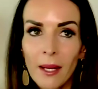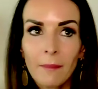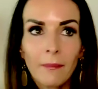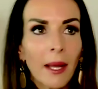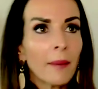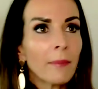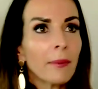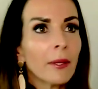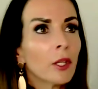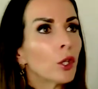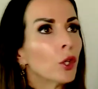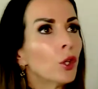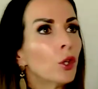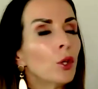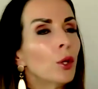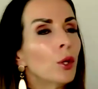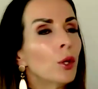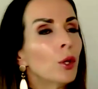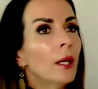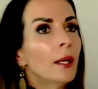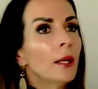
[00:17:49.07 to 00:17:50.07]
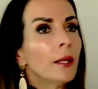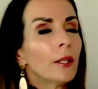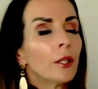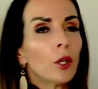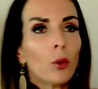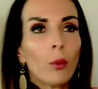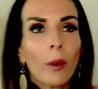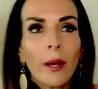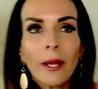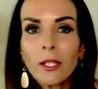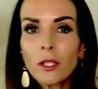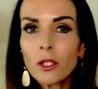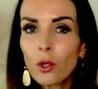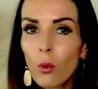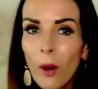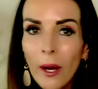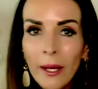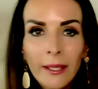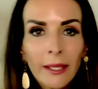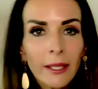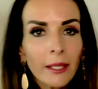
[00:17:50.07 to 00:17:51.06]
Maybe you went
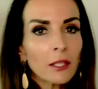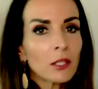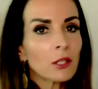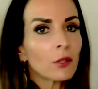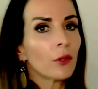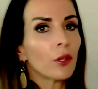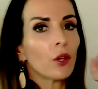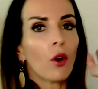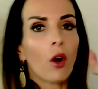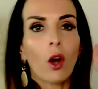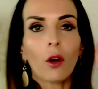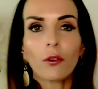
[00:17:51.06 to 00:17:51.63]
to one interview